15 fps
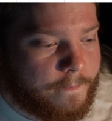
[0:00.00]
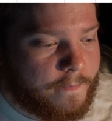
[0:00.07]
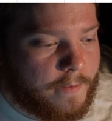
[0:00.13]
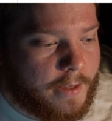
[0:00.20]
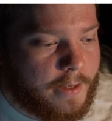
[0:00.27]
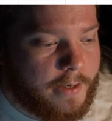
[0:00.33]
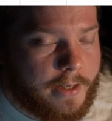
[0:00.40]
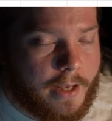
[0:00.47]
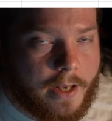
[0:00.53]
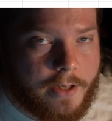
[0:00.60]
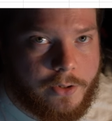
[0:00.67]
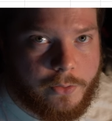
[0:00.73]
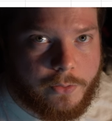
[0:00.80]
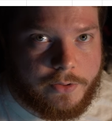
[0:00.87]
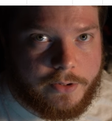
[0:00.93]
And again,
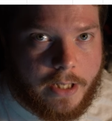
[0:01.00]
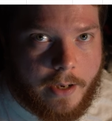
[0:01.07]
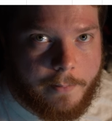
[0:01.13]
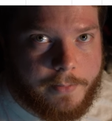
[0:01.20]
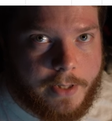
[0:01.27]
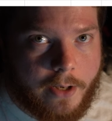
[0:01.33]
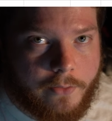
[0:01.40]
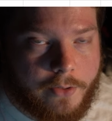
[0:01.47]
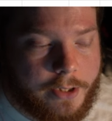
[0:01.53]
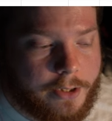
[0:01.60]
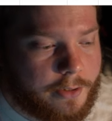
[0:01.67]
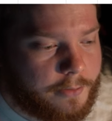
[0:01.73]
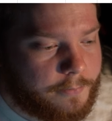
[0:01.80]
you'll stop down here.